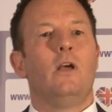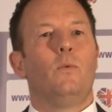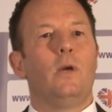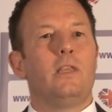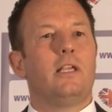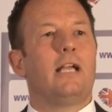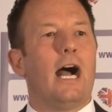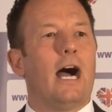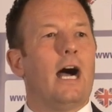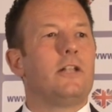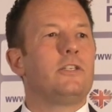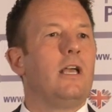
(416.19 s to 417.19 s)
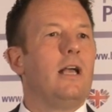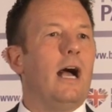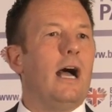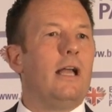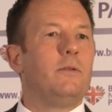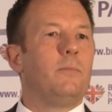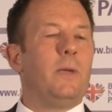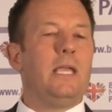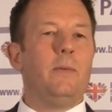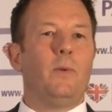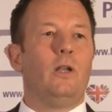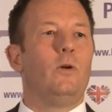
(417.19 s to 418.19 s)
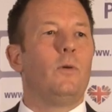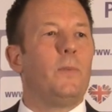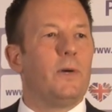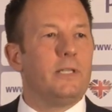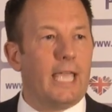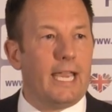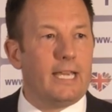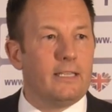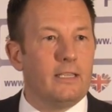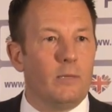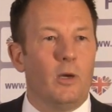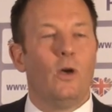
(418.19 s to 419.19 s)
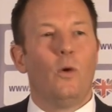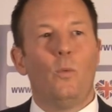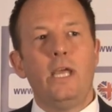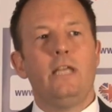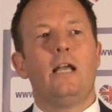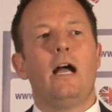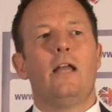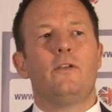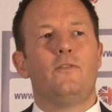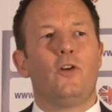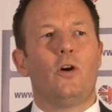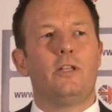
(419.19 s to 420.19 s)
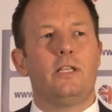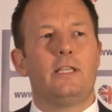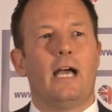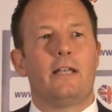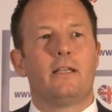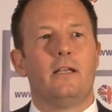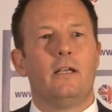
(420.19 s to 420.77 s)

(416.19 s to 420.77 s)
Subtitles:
with guards and people who are protecting them. We aren't afforded that.